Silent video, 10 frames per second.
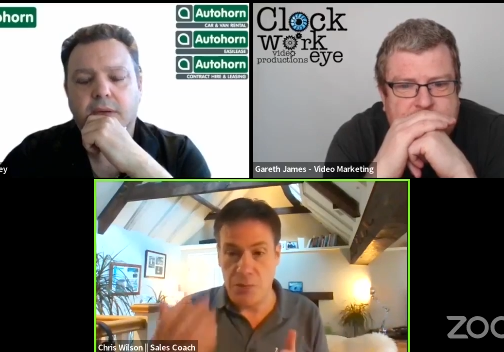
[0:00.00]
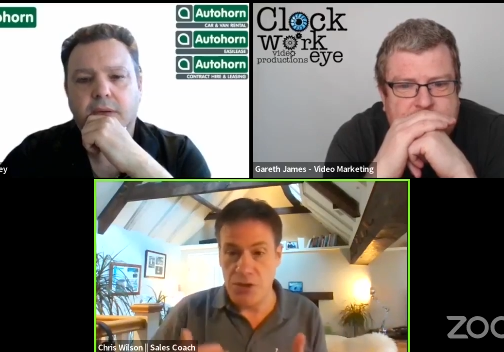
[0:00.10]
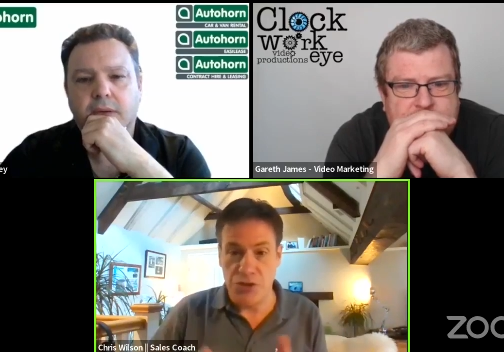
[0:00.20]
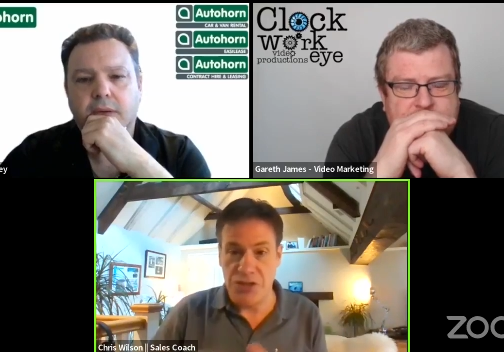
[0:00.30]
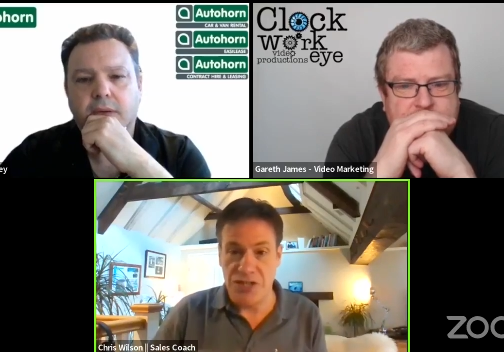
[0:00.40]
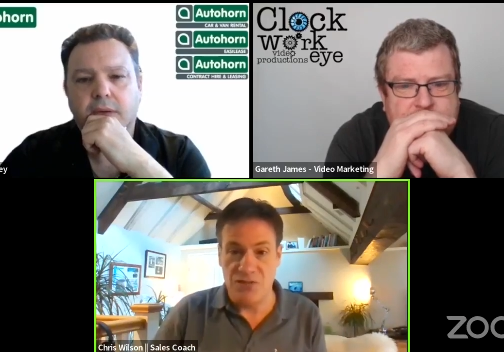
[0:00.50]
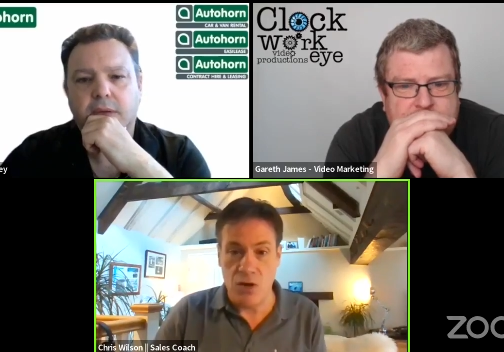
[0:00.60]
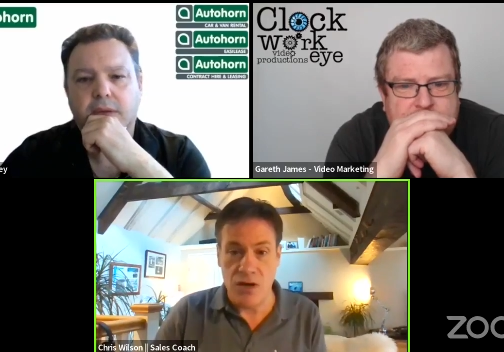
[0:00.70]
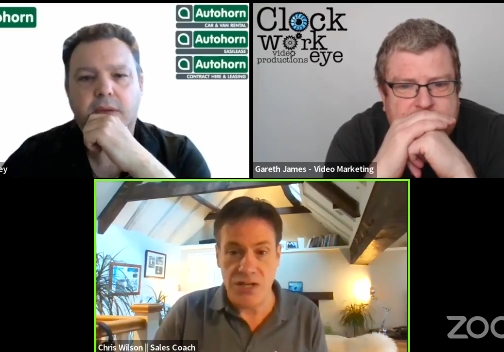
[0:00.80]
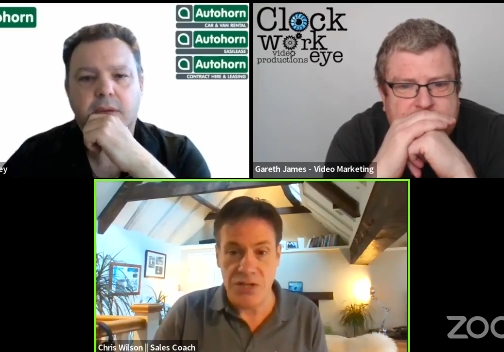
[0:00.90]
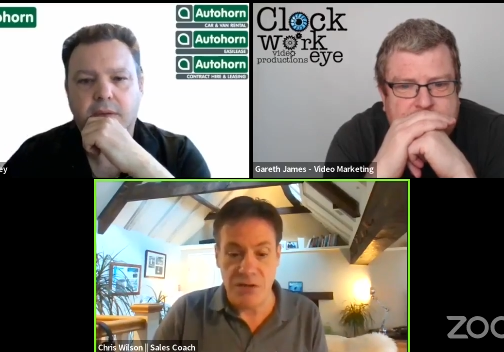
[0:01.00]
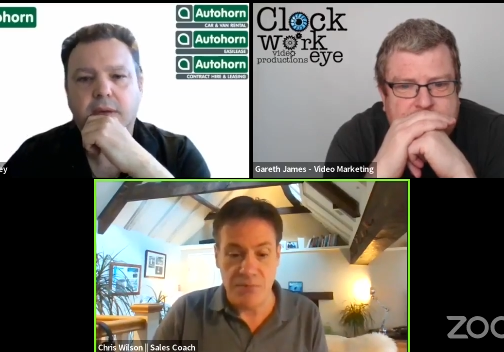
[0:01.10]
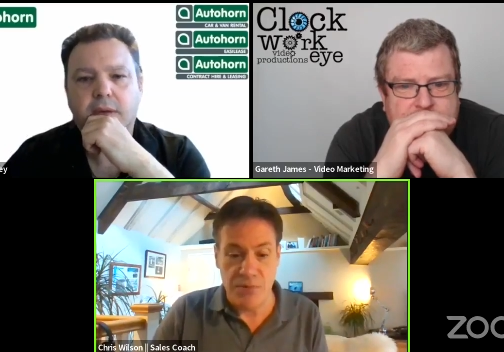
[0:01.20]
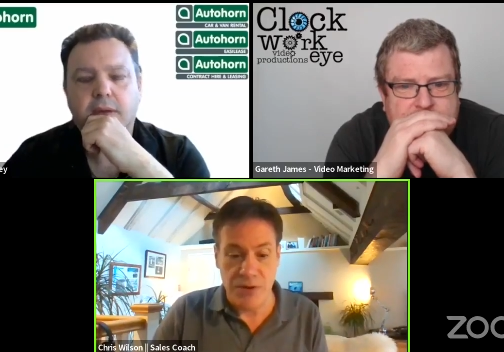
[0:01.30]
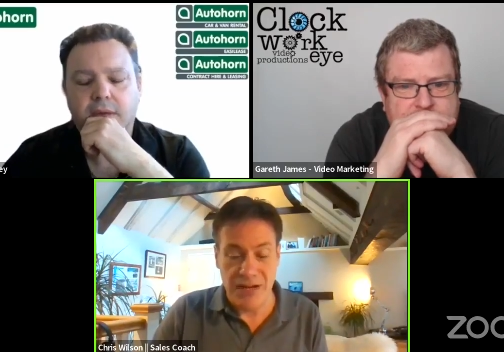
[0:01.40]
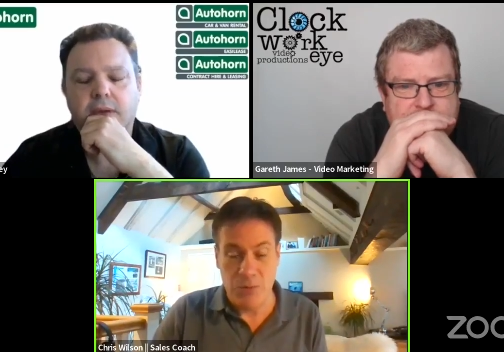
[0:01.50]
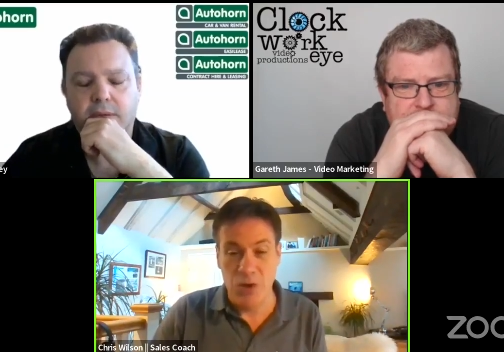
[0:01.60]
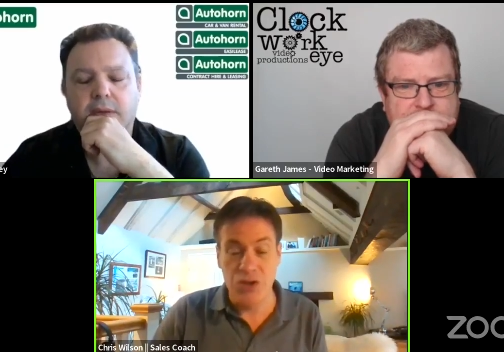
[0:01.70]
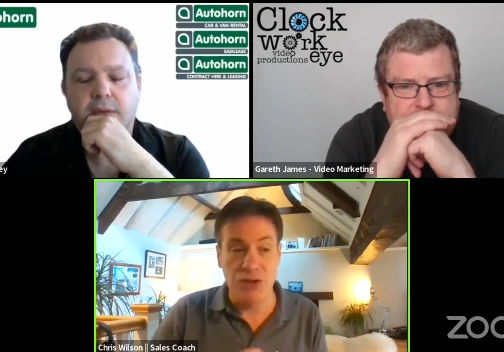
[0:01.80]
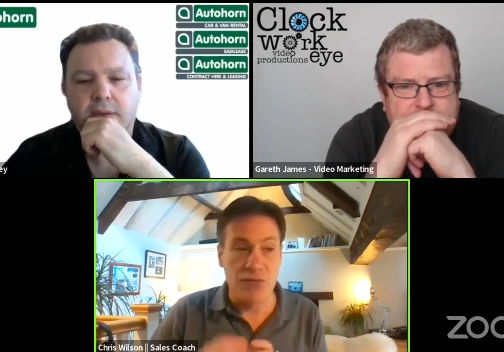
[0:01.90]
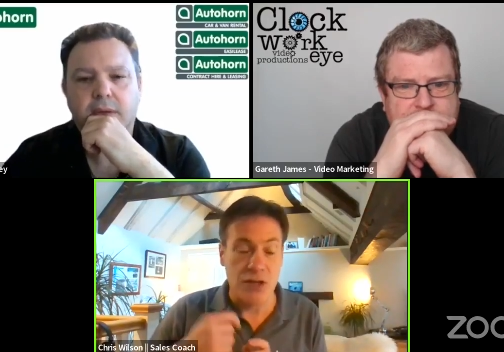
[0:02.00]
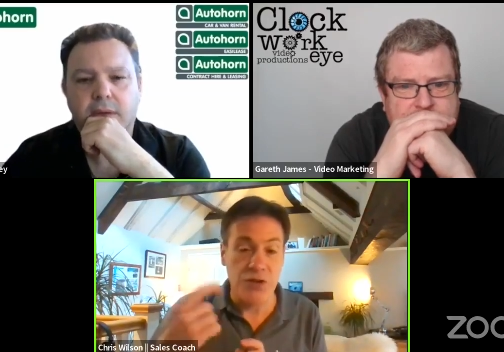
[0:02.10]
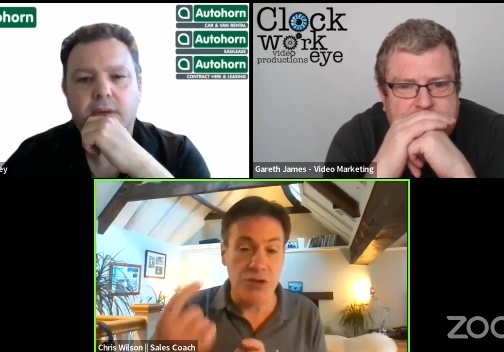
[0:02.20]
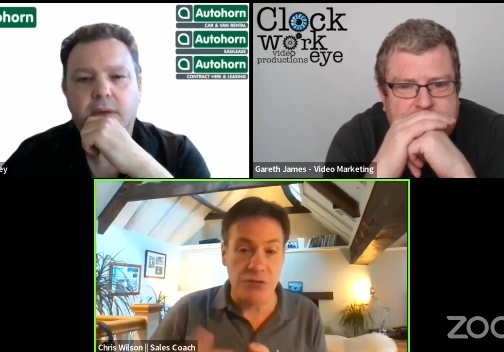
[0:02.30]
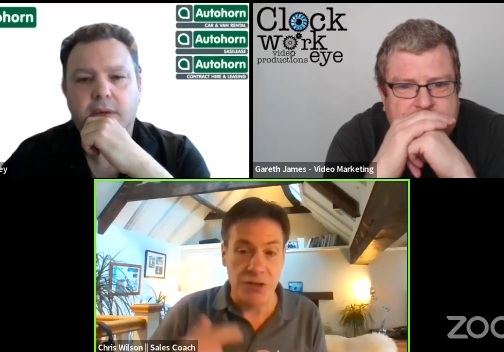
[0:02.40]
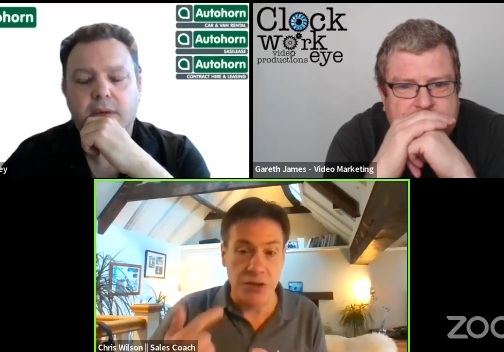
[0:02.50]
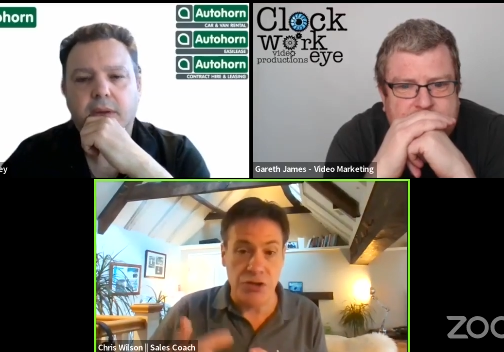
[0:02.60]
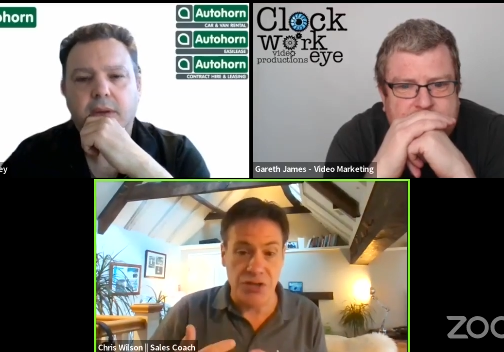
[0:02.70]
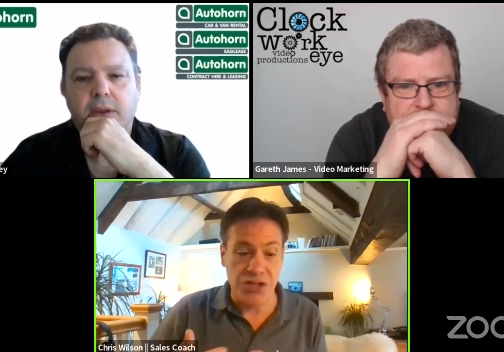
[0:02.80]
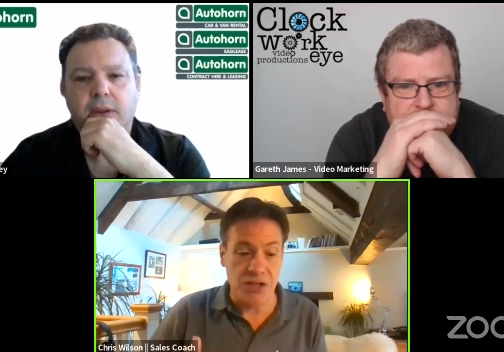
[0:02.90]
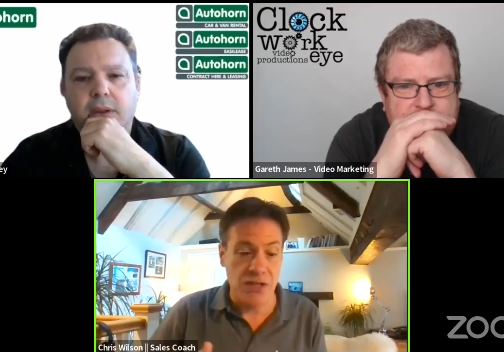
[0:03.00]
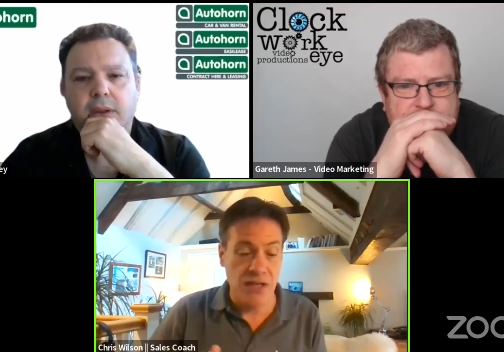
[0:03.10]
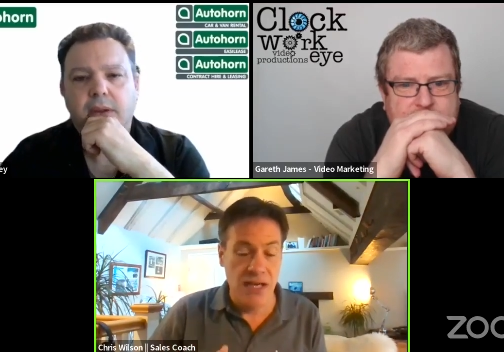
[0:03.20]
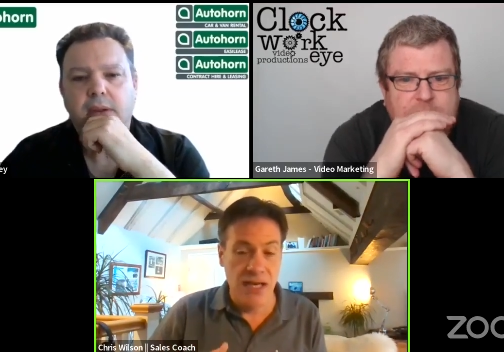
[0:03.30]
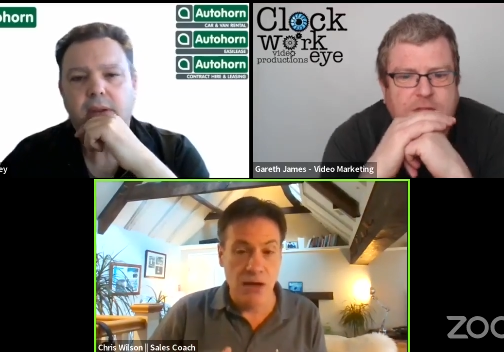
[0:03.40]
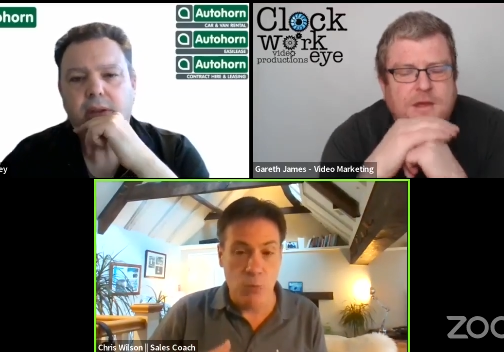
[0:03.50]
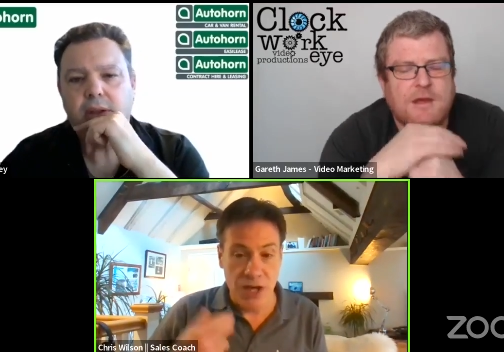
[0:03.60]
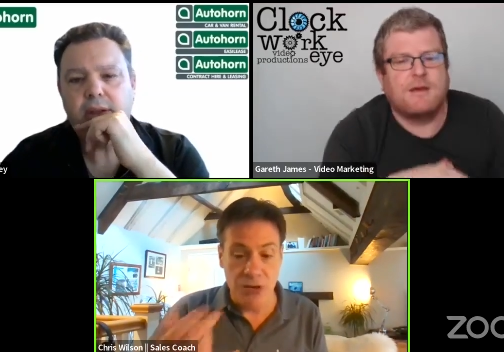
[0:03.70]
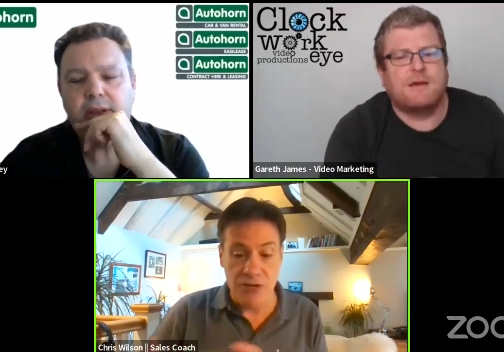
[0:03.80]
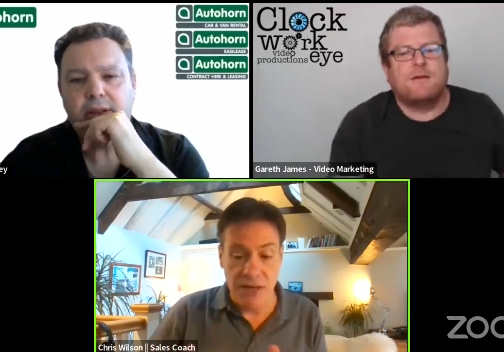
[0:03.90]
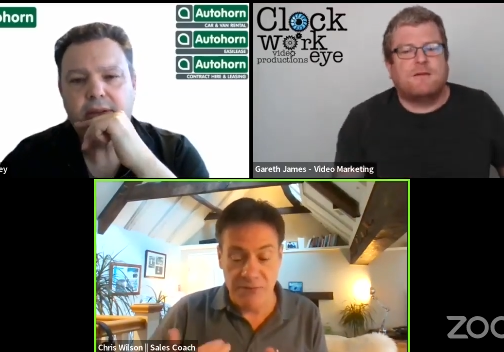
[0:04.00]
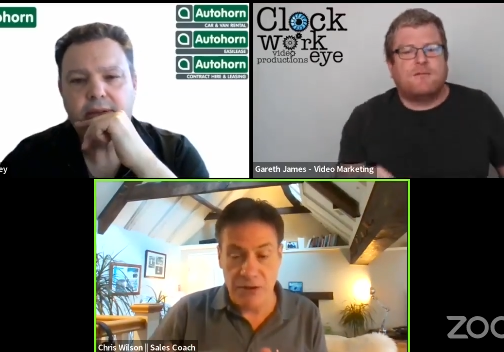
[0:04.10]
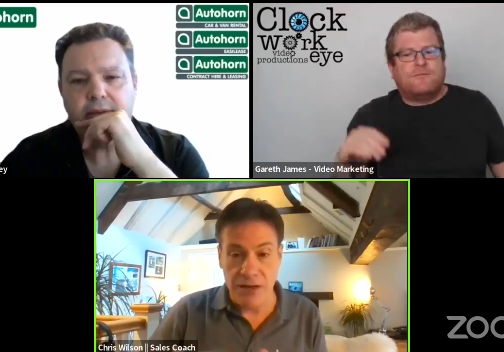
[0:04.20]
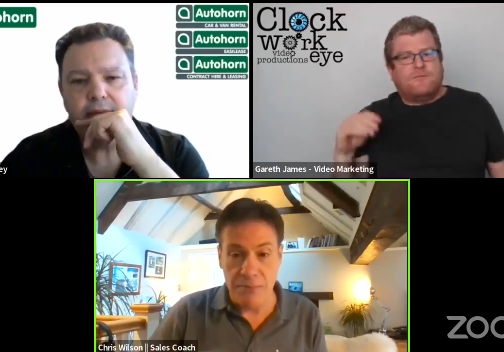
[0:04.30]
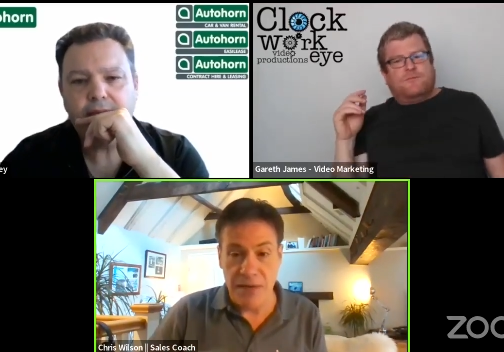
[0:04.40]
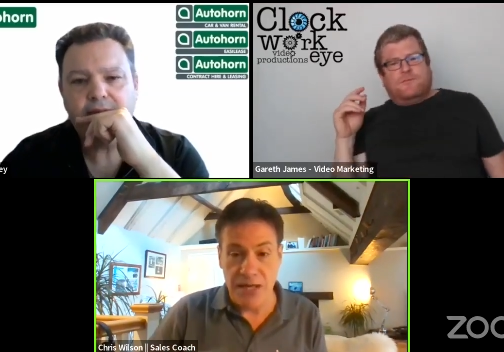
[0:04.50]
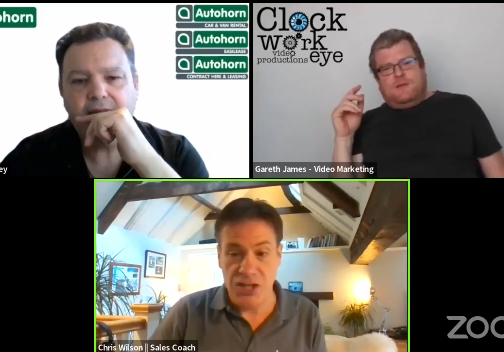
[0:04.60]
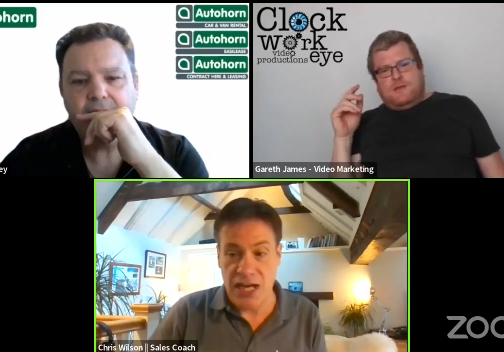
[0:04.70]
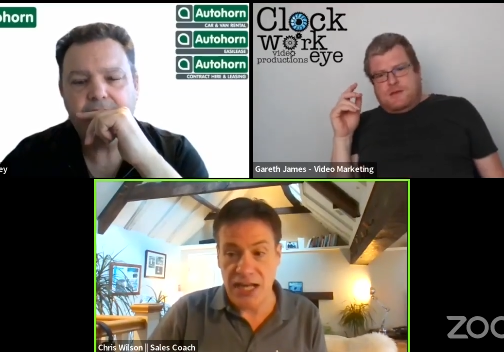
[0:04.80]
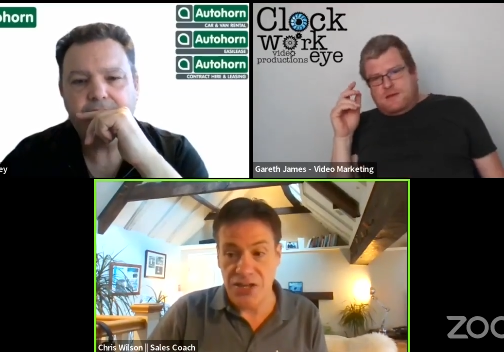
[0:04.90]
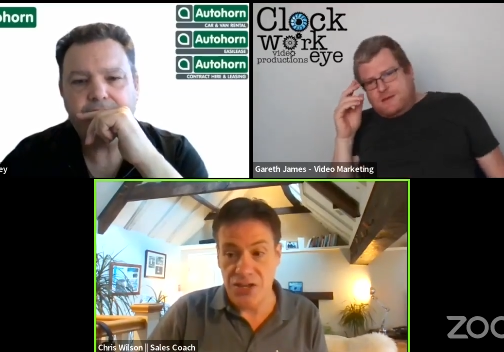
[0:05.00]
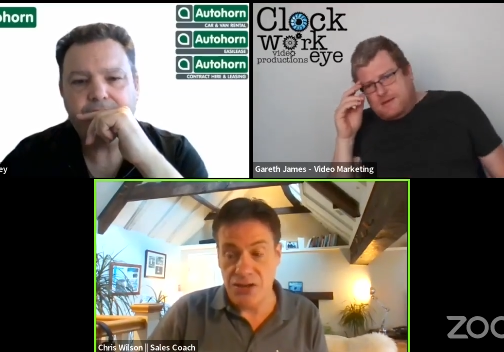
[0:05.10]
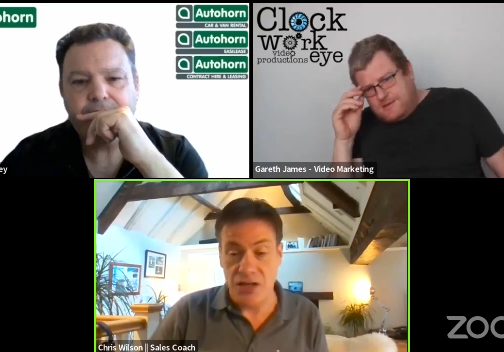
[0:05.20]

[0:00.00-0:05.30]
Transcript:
Speaker 1: my nutrition wrong at a certain point. And once you lose your nutrition when you're in a very big challenge, you,